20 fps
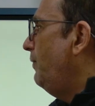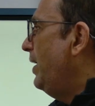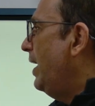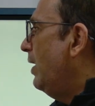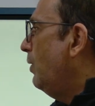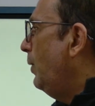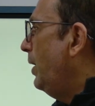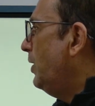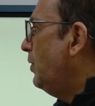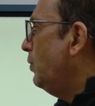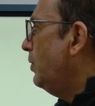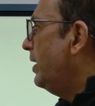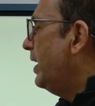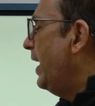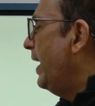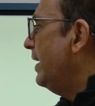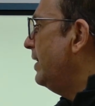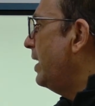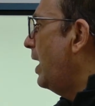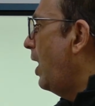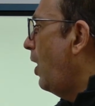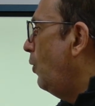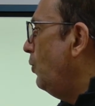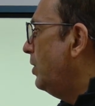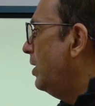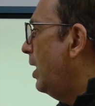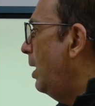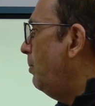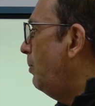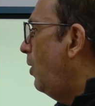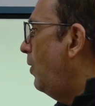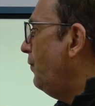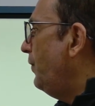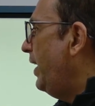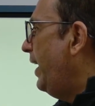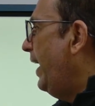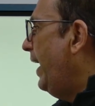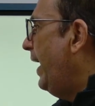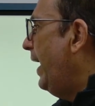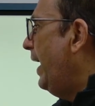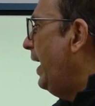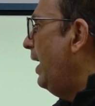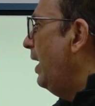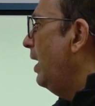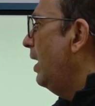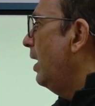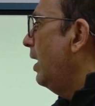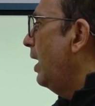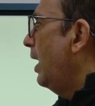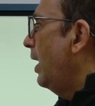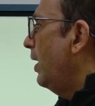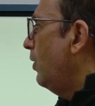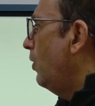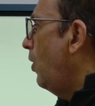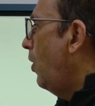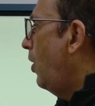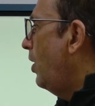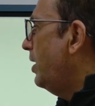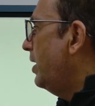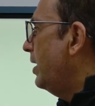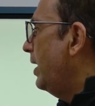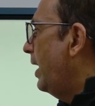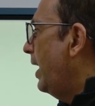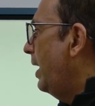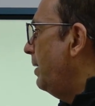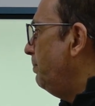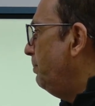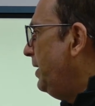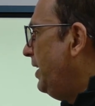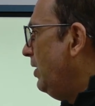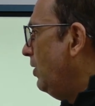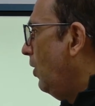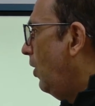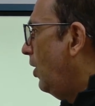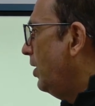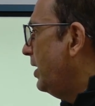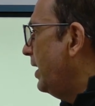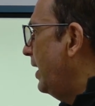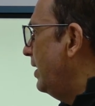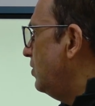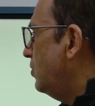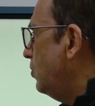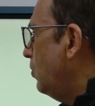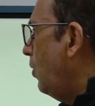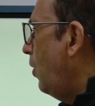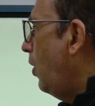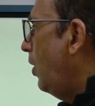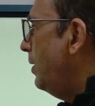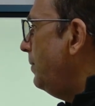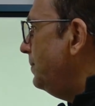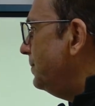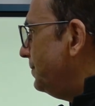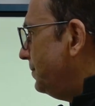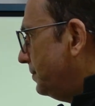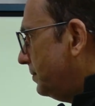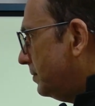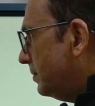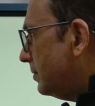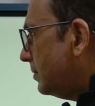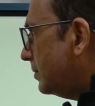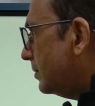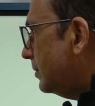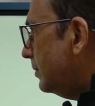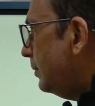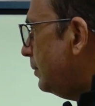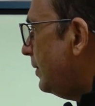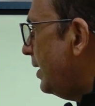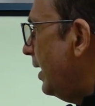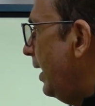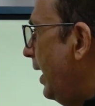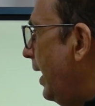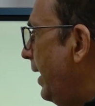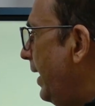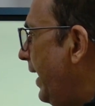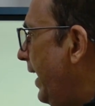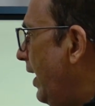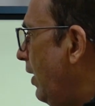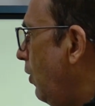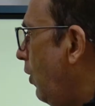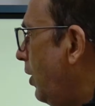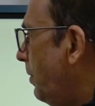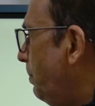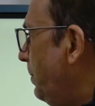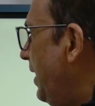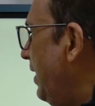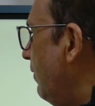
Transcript: we are going to take the outcome of A naught and B naught and so on, A naught